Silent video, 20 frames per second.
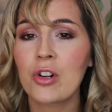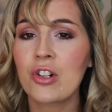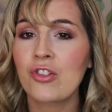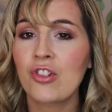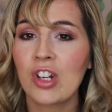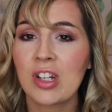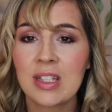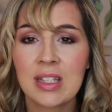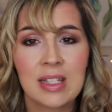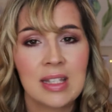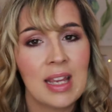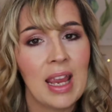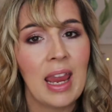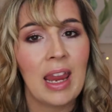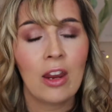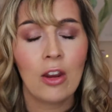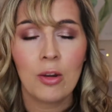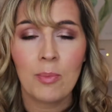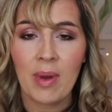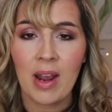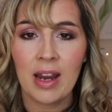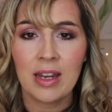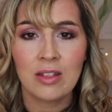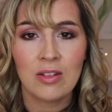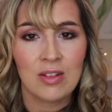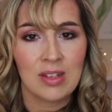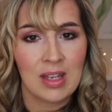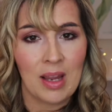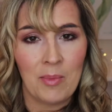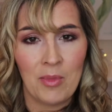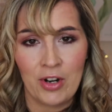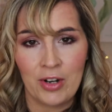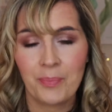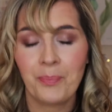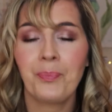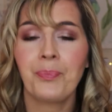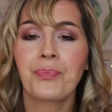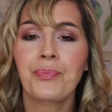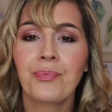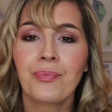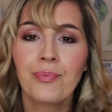we're just saying goodbye to summer.